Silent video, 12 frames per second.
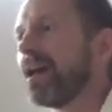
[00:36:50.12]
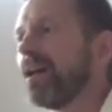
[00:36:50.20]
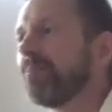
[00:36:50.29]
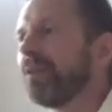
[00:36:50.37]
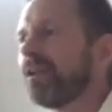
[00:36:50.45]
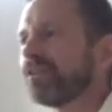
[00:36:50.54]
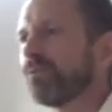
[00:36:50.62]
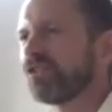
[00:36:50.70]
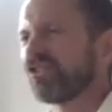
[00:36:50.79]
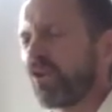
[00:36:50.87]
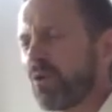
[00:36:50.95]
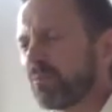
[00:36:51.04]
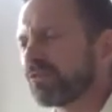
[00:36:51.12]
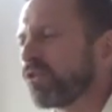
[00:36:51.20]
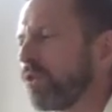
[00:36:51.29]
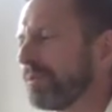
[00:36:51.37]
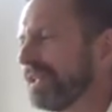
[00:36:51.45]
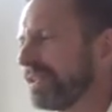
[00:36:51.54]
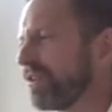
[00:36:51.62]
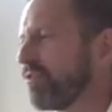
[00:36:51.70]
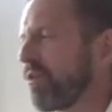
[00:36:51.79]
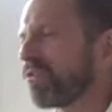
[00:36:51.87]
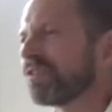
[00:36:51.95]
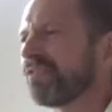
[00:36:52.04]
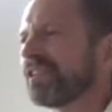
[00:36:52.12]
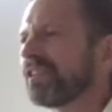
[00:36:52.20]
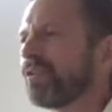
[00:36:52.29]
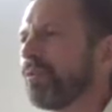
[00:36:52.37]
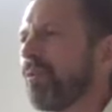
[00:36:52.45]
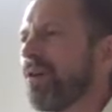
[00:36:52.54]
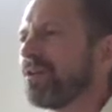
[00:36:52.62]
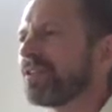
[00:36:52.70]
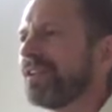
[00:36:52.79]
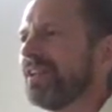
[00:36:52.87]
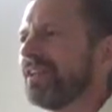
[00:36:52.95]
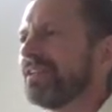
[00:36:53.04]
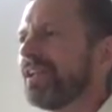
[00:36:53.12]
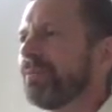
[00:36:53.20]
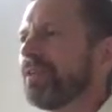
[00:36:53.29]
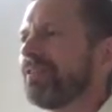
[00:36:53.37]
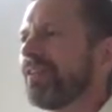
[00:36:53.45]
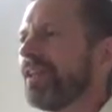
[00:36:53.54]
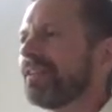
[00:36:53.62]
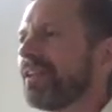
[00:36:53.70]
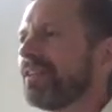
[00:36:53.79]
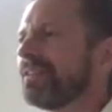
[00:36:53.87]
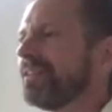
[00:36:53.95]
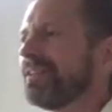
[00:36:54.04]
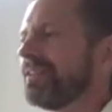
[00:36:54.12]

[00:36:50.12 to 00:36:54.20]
Because we're so absorbed in the gross physical world that we think that